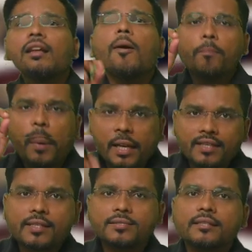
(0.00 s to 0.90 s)

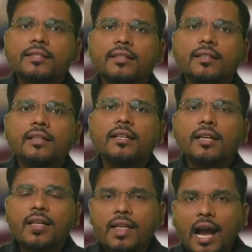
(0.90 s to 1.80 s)
plus
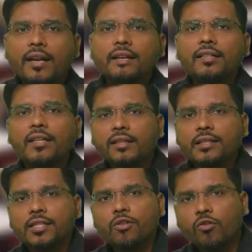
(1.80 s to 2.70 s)
guaranteed
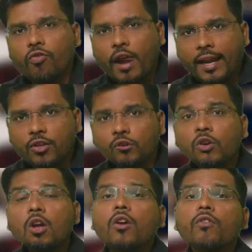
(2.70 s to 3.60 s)
residual value
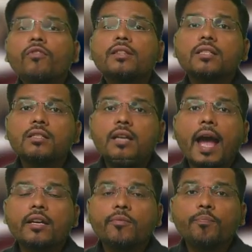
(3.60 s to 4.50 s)
with
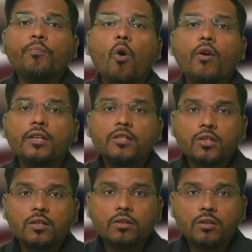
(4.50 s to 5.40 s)
standpoint
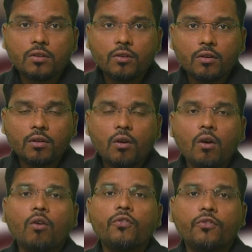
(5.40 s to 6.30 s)
of
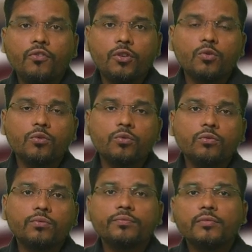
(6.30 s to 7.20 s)
view
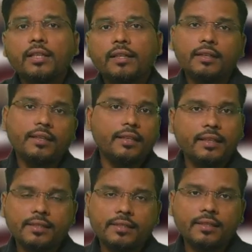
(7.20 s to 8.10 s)

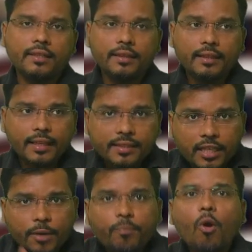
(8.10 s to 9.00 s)
lessee
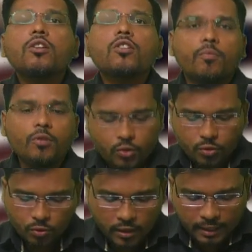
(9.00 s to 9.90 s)
point of view. You should
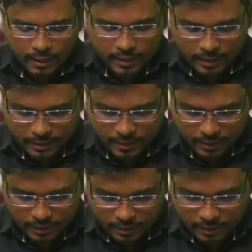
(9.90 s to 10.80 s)

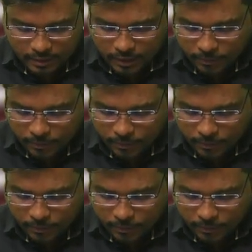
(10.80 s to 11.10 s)
consider the